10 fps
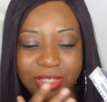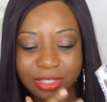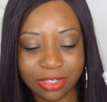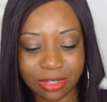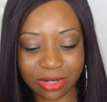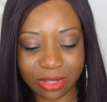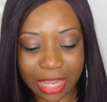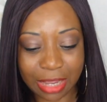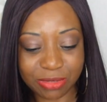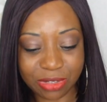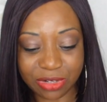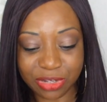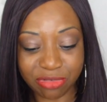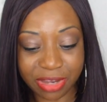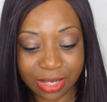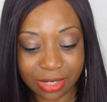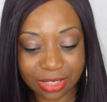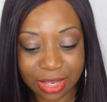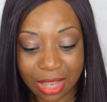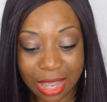This is going to look absolutely great.